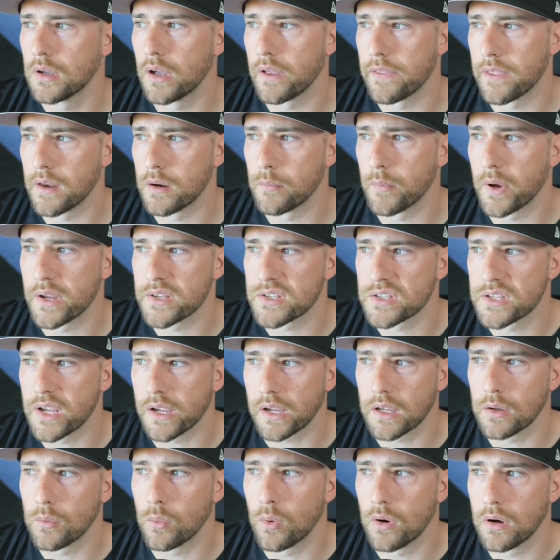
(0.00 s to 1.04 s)
And then in my
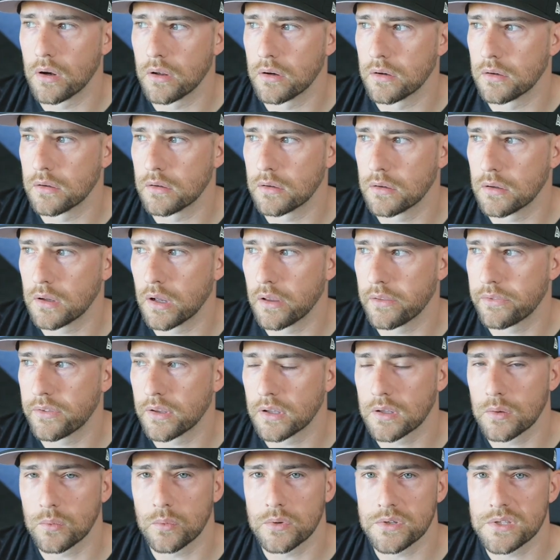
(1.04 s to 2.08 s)
second one, I
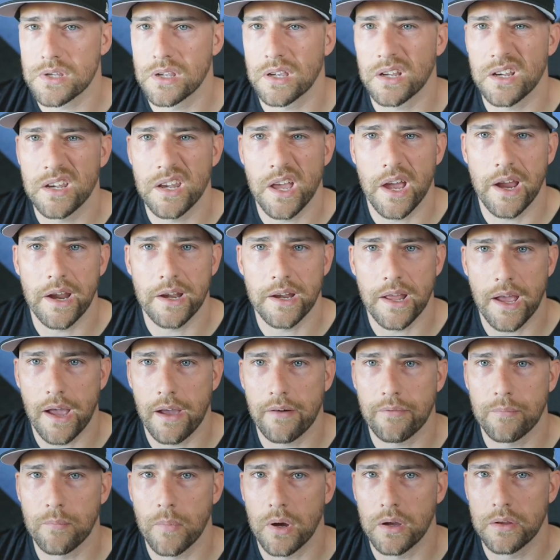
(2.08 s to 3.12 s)
think it was like
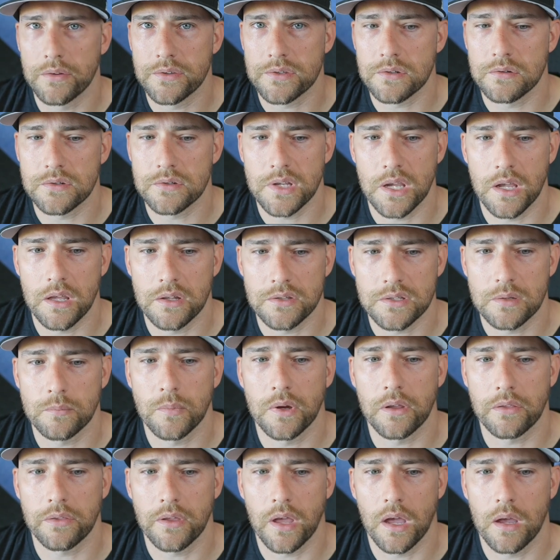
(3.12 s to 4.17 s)
9.5 months or 10,
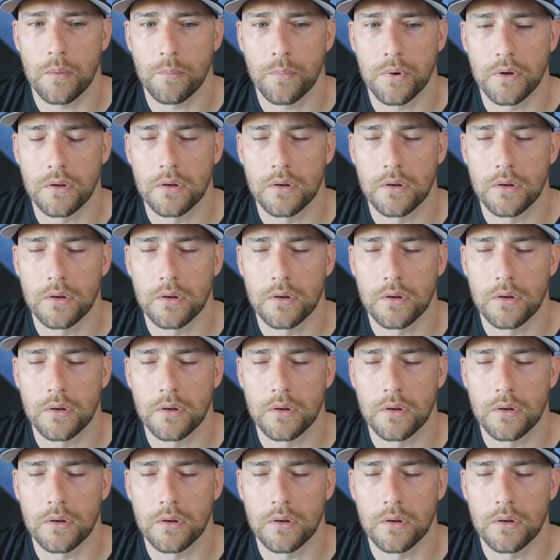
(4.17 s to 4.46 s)
something like that.